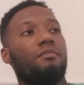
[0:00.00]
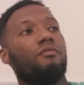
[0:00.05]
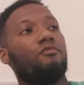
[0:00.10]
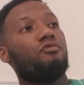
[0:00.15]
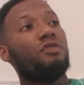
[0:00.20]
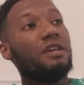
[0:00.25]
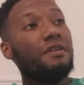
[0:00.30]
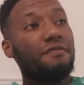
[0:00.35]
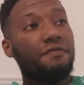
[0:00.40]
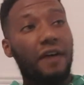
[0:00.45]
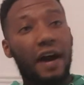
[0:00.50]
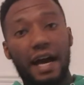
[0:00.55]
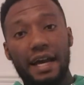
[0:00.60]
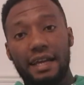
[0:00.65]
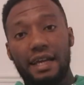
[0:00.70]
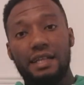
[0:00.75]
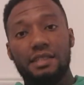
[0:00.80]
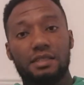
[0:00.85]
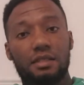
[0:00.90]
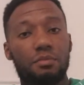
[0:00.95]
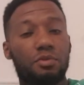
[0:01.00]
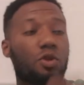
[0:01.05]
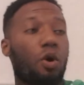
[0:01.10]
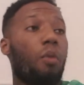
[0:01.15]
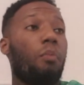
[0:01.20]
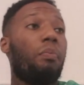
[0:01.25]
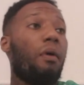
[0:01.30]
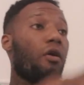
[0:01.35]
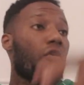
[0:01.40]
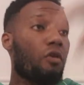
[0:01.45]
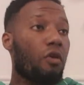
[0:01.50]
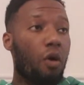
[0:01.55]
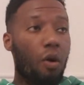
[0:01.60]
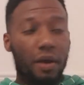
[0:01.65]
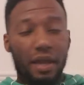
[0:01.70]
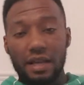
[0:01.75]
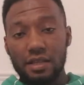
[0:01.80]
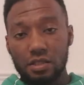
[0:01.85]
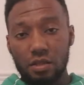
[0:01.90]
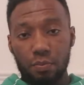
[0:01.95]
refinance them, so borrow
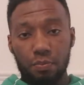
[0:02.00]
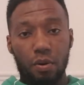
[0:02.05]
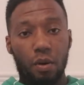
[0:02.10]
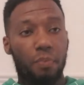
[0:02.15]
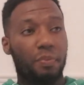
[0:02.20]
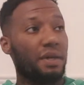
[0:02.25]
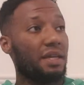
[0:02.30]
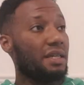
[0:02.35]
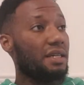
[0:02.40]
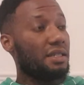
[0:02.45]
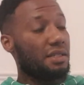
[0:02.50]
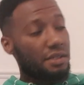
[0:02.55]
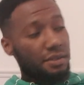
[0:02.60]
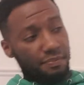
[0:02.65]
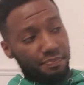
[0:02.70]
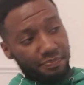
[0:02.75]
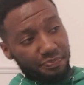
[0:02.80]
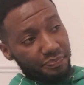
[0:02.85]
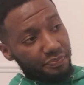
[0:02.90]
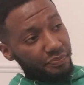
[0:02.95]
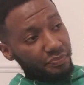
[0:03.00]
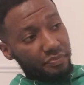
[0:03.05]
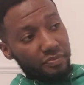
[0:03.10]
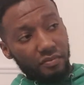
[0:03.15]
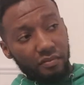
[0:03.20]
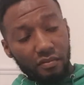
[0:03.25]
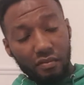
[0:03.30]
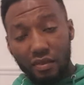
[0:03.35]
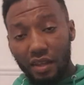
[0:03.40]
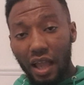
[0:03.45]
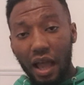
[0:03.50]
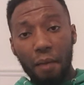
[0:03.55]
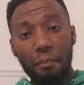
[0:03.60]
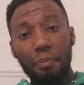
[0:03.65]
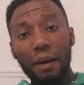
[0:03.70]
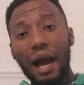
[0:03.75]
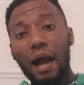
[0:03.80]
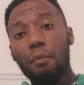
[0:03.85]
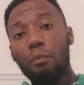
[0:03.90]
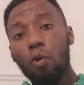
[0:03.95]
against the properties and
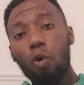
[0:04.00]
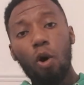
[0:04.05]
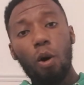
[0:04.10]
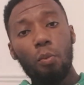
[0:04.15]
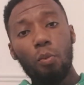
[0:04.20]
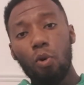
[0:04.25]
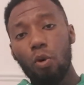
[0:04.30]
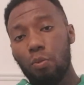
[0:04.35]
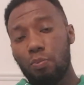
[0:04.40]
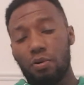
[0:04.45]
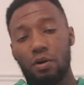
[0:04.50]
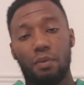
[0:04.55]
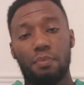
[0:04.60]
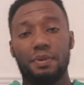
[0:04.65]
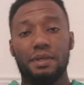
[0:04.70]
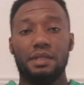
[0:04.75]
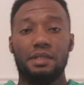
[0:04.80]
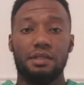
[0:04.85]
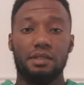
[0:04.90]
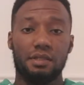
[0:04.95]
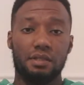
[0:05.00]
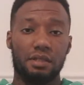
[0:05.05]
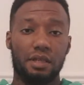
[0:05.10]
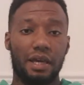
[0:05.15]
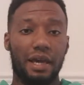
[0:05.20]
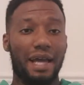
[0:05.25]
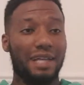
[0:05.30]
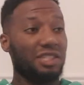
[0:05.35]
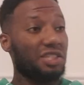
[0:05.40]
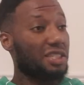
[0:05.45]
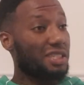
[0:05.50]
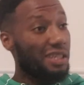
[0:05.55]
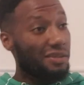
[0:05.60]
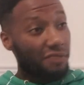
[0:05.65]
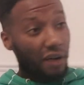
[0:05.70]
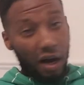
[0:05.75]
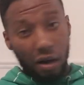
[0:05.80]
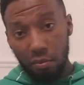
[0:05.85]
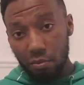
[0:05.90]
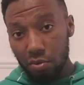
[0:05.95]
buy more and more properties. Yeah, and just live
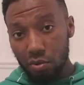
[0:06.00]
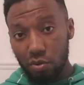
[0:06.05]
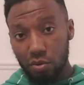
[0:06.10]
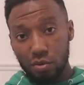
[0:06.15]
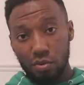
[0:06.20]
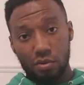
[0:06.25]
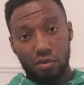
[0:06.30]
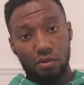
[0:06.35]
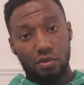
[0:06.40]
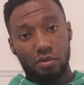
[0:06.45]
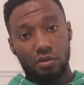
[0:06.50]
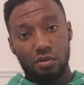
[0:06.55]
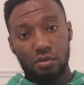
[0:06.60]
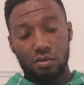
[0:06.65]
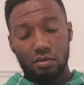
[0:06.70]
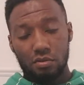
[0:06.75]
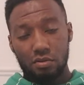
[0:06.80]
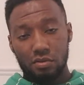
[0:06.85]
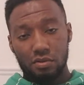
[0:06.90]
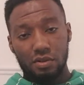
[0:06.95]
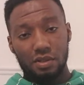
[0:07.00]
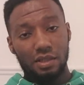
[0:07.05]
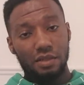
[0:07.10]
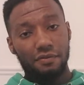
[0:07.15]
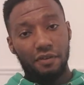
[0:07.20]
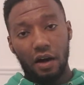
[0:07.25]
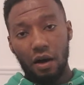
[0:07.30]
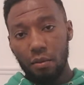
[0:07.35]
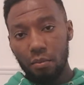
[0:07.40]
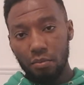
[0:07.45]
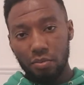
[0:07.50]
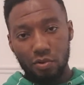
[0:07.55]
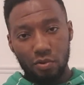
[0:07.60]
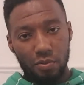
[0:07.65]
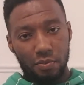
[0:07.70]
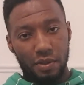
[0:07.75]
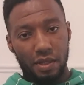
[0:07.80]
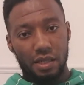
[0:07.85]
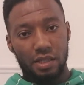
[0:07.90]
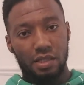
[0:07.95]
humble. Live humble,
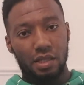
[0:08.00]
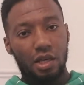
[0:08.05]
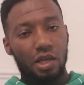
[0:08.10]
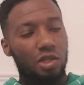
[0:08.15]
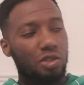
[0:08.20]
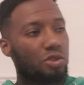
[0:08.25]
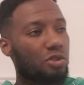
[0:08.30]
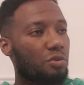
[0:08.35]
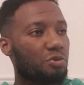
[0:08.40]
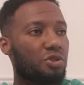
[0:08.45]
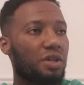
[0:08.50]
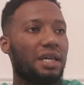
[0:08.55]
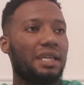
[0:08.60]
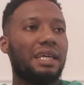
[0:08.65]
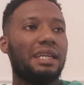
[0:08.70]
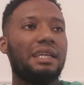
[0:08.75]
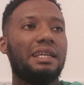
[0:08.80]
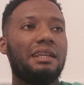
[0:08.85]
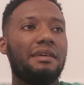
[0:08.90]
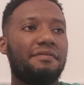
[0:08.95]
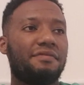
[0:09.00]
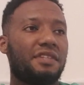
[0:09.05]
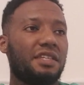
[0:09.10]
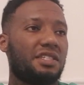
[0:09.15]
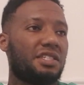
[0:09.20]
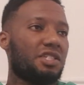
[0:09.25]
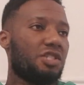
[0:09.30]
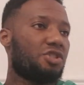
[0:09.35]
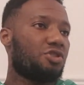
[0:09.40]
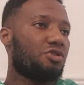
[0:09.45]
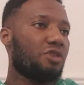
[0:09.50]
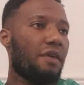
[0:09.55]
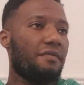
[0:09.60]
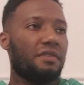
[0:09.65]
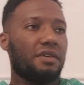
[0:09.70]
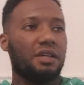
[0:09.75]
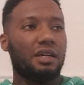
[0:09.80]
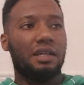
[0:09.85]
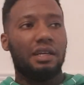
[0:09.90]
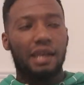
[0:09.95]
blood. Stop trying to live this
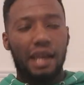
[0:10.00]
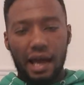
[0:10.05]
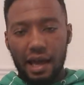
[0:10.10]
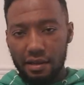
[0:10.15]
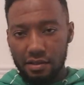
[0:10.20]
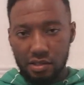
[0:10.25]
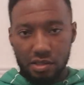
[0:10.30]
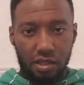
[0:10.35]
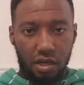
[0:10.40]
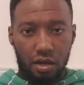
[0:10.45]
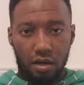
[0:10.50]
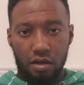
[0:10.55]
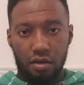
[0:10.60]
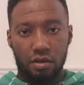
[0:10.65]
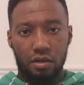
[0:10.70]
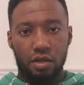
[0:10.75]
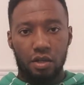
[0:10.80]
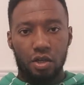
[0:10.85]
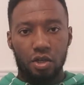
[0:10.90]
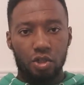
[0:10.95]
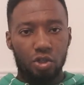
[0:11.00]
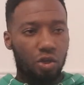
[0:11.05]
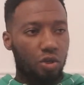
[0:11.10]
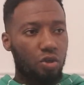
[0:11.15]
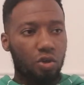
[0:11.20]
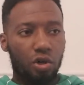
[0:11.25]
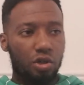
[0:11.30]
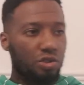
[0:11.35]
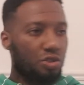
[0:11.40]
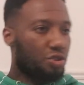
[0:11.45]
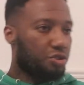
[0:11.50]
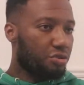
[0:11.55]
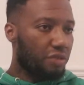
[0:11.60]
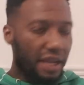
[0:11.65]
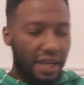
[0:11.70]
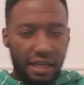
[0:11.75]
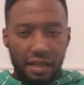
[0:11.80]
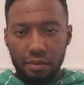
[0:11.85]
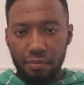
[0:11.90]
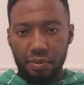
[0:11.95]
extravagant lifestyle. You're not
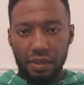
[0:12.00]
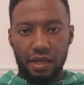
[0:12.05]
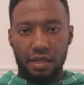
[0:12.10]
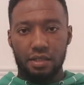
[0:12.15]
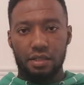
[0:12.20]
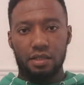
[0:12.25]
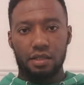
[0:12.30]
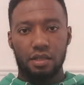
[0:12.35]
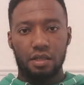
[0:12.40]
Drake, blood.